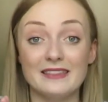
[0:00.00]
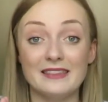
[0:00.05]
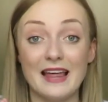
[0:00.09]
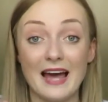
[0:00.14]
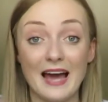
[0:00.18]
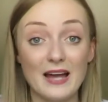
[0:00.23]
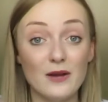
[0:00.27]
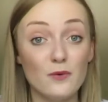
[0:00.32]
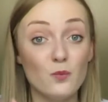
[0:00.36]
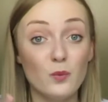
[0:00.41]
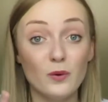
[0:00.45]

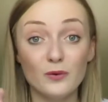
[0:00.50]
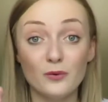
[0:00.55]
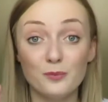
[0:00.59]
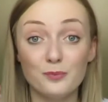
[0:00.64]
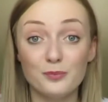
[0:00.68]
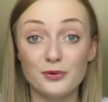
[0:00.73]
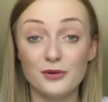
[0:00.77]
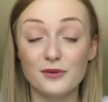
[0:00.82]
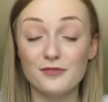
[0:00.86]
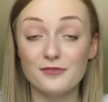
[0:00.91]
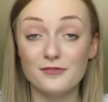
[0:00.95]
They will
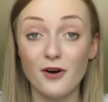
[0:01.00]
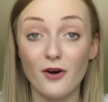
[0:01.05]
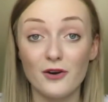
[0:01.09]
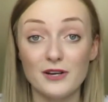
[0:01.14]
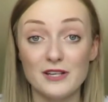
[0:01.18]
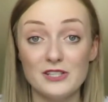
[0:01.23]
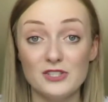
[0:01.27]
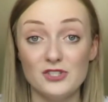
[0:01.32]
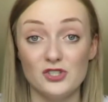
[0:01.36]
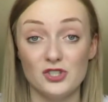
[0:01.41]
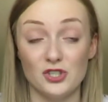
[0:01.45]

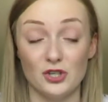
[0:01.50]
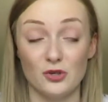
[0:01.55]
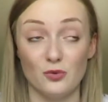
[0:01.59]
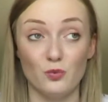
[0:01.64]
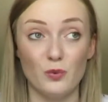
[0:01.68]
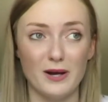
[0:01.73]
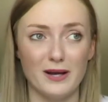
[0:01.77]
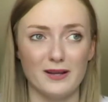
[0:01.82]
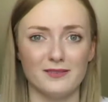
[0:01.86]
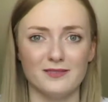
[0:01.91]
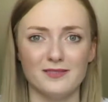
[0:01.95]
provide you,
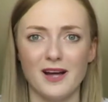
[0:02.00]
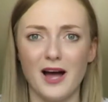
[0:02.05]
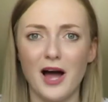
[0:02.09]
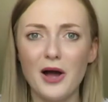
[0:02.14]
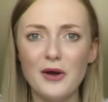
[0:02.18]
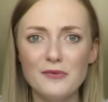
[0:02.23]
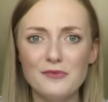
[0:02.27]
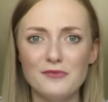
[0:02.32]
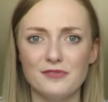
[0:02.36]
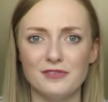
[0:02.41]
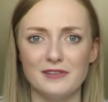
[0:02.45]
well,
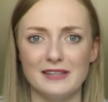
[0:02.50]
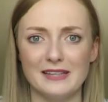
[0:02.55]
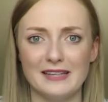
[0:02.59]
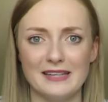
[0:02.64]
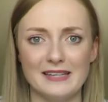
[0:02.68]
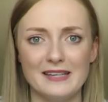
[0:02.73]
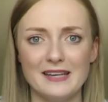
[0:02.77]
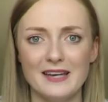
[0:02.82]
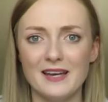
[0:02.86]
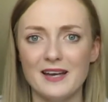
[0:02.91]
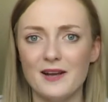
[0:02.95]

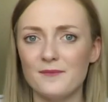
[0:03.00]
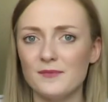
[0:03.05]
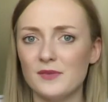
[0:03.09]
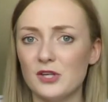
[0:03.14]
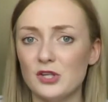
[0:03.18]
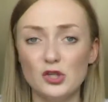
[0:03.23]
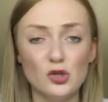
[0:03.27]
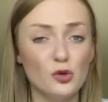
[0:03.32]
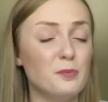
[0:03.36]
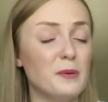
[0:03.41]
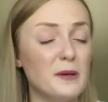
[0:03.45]
hopefully,
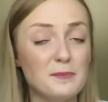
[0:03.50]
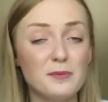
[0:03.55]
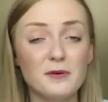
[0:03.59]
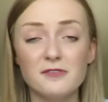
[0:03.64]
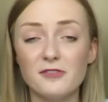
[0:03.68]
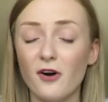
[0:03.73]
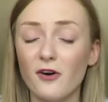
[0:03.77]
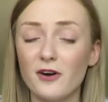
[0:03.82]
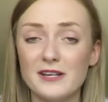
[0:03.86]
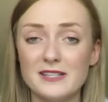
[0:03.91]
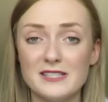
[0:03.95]
you'll be
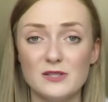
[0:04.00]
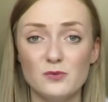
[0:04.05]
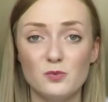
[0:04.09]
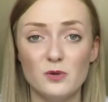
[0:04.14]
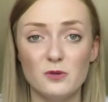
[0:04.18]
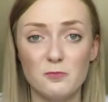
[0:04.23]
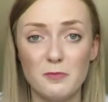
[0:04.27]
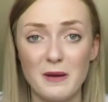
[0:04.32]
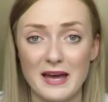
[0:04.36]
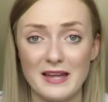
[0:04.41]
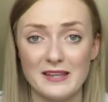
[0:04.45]
provided
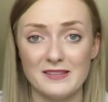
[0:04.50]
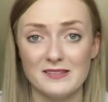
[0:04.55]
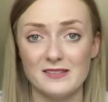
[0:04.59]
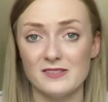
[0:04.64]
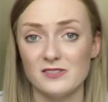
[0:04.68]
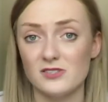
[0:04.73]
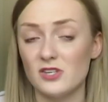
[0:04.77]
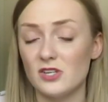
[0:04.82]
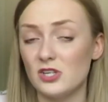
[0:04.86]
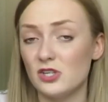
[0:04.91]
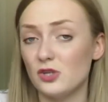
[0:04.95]
with
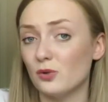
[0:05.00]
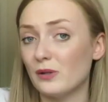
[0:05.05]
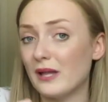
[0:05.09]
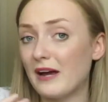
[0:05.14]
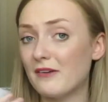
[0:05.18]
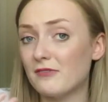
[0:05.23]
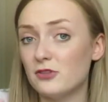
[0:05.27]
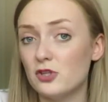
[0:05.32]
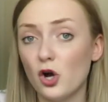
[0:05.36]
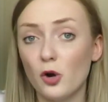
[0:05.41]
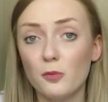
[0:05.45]
pens. You'll
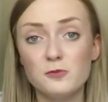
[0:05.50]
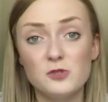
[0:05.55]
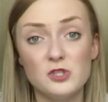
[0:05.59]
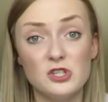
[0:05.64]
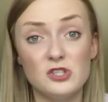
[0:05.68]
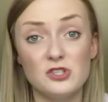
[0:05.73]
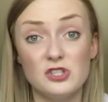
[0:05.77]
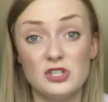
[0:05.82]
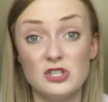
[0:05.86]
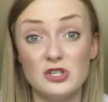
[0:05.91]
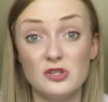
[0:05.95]
have the
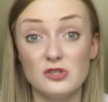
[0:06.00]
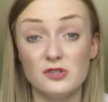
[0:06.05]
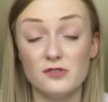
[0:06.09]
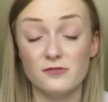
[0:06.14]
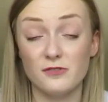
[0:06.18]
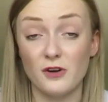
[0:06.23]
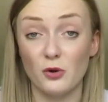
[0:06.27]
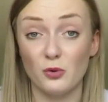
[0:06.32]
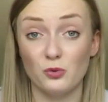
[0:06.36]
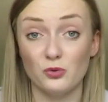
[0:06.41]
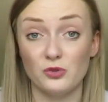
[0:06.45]
opportunity to use
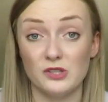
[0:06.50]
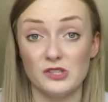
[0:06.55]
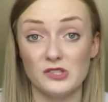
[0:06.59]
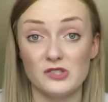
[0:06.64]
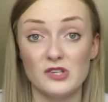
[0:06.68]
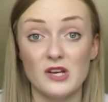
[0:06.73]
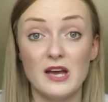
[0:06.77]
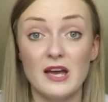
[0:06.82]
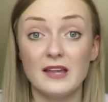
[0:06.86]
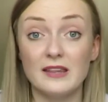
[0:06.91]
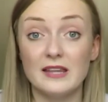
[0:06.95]

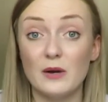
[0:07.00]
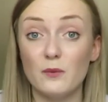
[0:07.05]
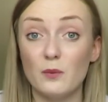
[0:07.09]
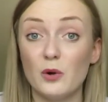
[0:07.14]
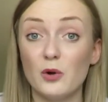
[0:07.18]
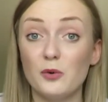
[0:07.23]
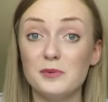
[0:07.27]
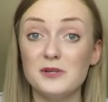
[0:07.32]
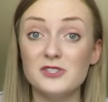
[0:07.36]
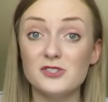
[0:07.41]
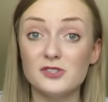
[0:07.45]
folders. There
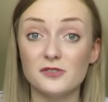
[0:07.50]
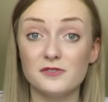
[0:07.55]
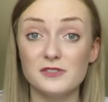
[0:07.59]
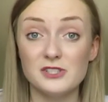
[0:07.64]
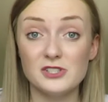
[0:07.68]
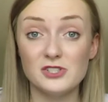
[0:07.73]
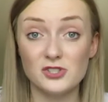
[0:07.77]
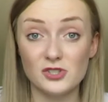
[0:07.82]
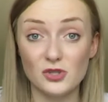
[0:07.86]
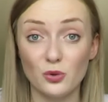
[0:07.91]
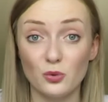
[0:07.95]
will be stuff
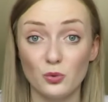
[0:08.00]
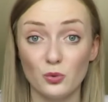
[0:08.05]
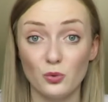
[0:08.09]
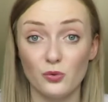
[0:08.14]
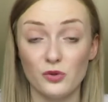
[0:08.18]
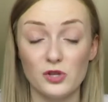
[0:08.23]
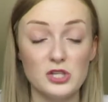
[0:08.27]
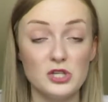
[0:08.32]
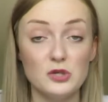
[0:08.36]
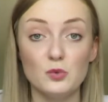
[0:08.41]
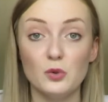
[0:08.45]
in school
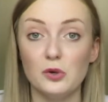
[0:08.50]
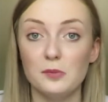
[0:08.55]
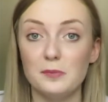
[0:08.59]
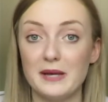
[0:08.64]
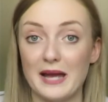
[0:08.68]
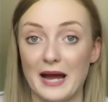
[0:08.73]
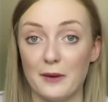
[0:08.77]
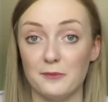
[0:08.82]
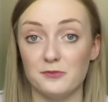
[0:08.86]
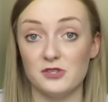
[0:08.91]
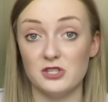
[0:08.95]
that you will
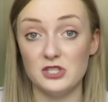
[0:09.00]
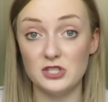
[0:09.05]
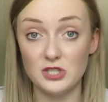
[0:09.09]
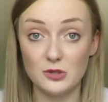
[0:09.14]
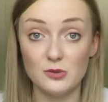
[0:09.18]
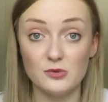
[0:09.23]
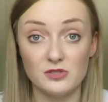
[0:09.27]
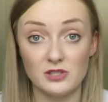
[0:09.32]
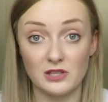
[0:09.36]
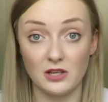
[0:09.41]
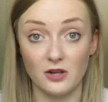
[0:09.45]
be able to
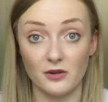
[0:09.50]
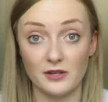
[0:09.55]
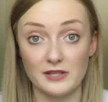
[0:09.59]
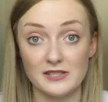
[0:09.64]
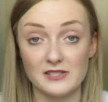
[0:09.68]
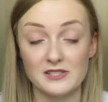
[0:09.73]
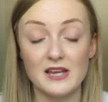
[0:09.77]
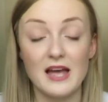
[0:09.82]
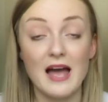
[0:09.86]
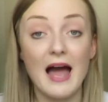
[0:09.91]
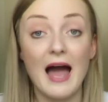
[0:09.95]

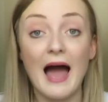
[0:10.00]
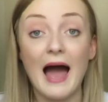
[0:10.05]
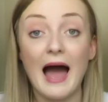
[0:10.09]
utilise.